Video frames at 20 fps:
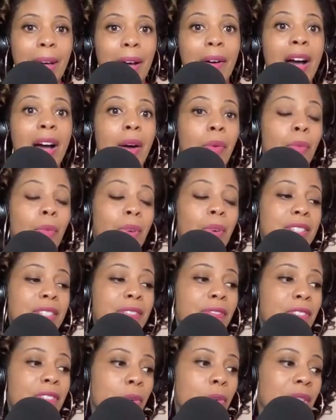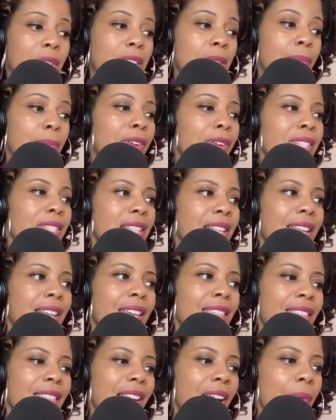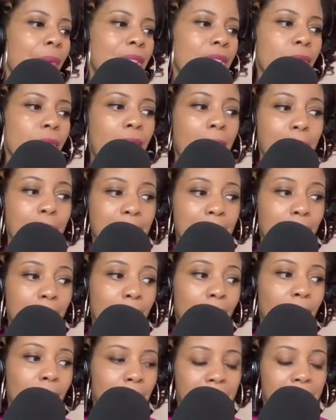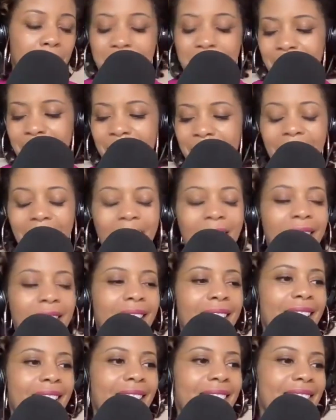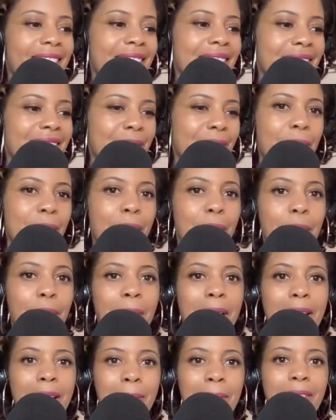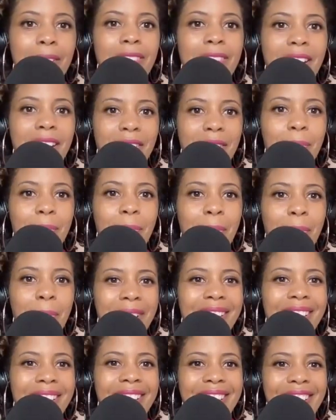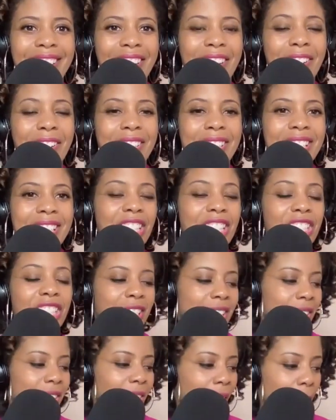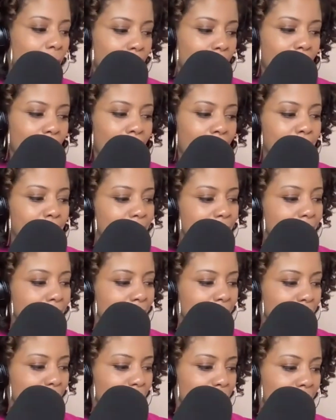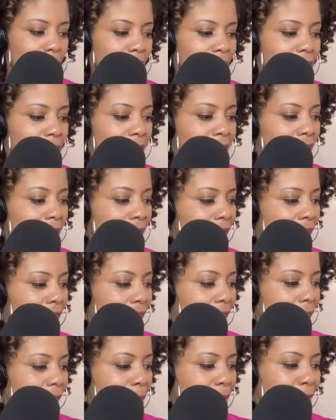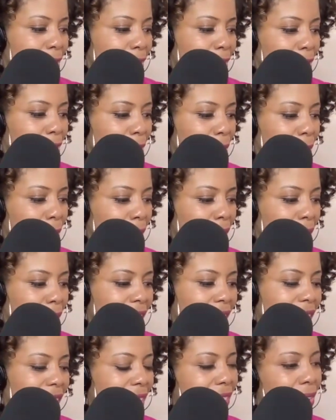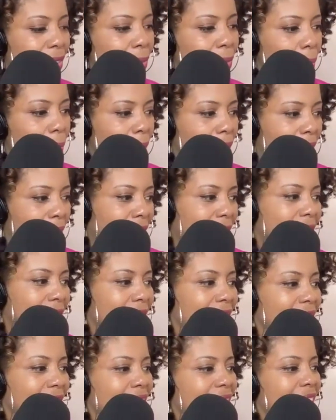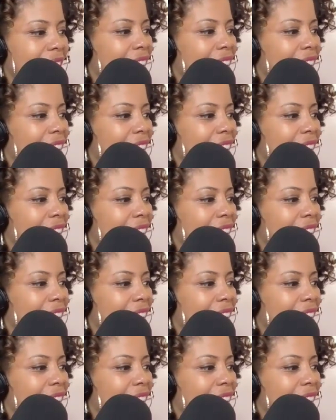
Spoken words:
about how I want to feel with this person. And then I went to I'm secure. And this is what reminded me of Dr. Morgan and her teaching. So I wrote, I'm secure. I'm secure even when